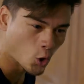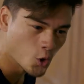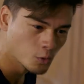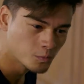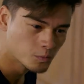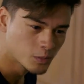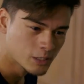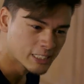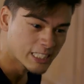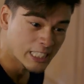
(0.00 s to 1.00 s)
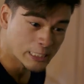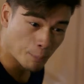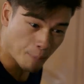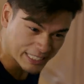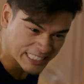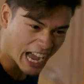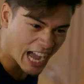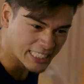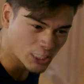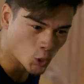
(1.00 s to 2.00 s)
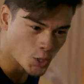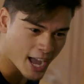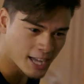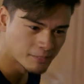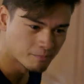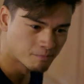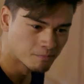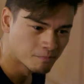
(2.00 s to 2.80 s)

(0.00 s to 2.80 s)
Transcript: back! And there's nothing I can't take!